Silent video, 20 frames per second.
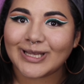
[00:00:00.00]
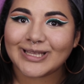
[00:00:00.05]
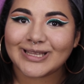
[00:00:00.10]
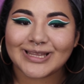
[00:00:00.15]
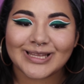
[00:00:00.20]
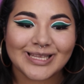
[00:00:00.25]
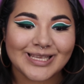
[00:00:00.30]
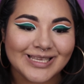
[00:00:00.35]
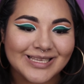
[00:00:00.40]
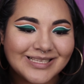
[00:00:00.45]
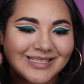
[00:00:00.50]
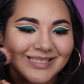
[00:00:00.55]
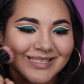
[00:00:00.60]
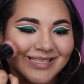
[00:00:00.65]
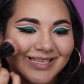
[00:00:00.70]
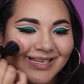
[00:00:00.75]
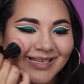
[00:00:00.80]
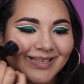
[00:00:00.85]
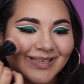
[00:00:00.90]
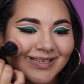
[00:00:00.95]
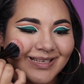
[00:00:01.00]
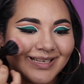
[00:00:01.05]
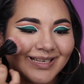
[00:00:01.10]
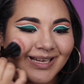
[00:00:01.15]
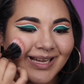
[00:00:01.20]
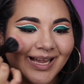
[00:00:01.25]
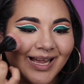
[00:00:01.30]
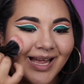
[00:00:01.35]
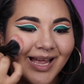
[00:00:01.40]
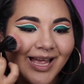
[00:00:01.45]
like this.
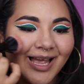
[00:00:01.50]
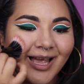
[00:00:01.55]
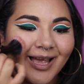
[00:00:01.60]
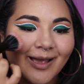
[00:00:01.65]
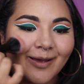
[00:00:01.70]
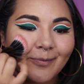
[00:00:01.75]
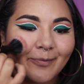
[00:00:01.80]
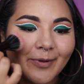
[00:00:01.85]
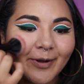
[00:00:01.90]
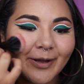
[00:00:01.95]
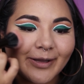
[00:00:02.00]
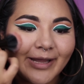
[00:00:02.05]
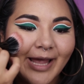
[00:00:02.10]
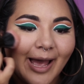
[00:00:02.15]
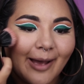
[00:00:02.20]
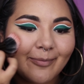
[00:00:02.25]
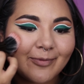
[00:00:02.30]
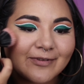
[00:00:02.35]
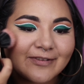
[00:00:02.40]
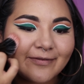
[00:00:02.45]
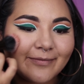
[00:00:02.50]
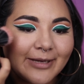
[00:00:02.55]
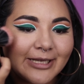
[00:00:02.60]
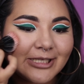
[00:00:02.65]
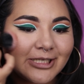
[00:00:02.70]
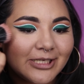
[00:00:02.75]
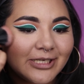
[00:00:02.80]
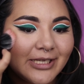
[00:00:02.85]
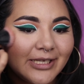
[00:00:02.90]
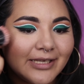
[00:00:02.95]
Put on the apples of my
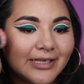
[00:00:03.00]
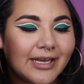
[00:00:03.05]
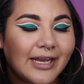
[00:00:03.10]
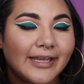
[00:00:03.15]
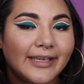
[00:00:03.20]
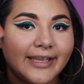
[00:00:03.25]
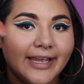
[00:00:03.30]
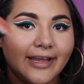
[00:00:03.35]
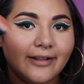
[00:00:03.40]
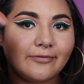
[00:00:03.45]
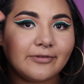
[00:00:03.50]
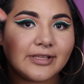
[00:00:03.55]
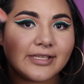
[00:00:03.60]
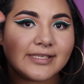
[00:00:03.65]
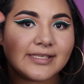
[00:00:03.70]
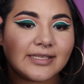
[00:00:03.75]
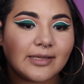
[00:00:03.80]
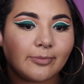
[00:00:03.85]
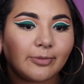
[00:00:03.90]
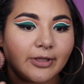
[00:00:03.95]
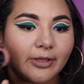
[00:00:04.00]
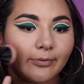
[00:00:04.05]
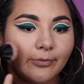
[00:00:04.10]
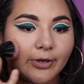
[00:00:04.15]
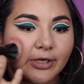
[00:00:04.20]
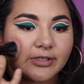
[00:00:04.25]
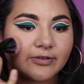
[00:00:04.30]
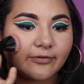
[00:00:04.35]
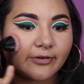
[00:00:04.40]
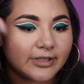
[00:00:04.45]
cheek, again with a stippling
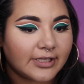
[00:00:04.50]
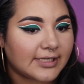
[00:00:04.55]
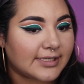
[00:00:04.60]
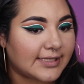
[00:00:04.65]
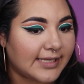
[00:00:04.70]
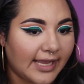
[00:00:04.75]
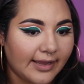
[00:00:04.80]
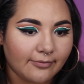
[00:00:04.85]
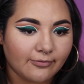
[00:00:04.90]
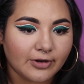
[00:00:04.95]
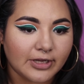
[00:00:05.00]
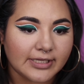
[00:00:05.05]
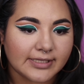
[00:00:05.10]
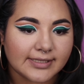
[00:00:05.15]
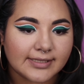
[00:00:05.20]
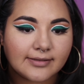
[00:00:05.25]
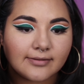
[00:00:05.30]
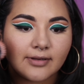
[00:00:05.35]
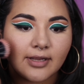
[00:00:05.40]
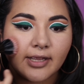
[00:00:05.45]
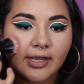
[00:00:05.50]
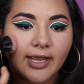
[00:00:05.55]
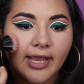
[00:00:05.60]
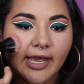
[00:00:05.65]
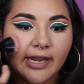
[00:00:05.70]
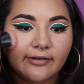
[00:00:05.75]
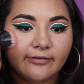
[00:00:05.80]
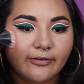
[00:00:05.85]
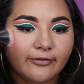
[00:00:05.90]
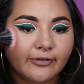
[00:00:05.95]
brush for the same reason.
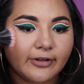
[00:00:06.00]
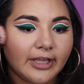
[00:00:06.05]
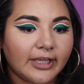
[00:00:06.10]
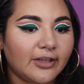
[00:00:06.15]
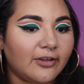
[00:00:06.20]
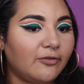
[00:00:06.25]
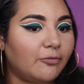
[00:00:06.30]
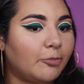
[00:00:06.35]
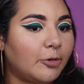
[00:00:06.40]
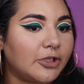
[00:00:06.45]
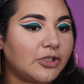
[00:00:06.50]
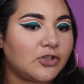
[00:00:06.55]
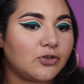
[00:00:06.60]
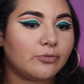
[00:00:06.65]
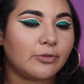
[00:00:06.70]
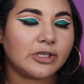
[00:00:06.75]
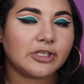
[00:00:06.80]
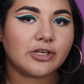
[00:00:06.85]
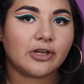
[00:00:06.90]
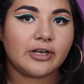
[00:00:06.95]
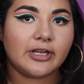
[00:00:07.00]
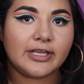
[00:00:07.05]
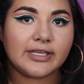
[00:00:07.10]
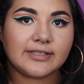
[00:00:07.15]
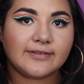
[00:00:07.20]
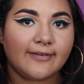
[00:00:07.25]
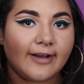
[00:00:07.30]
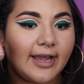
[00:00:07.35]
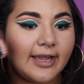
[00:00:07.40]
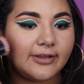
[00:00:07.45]
And if you feel like you've put too much on it,
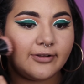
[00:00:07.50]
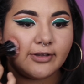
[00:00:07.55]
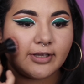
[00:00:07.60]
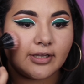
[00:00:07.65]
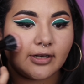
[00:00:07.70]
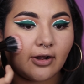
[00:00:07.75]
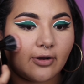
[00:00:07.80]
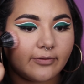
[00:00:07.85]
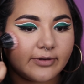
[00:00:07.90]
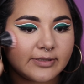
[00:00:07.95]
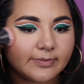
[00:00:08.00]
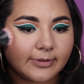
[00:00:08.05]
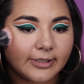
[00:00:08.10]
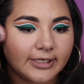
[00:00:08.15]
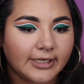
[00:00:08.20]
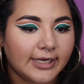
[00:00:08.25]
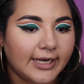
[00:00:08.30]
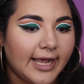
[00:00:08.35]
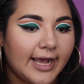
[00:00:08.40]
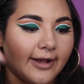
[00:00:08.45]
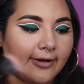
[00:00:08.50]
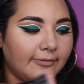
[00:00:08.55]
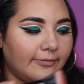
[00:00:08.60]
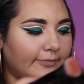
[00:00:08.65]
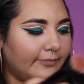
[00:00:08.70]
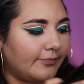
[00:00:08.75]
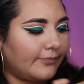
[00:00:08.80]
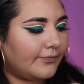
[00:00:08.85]
it's fine. You can always blend it out.